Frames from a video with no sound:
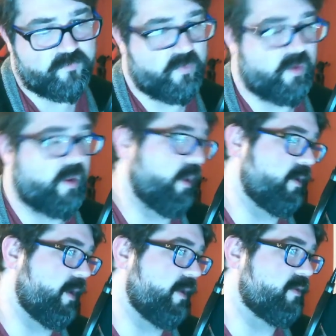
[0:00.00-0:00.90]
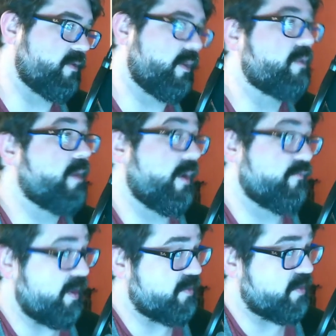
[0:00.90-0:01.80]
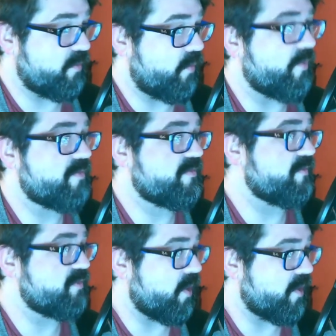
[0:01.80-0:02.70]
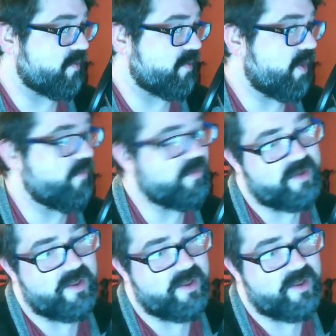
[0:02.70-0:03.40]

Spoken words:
And it kind of ends on almost a darker note.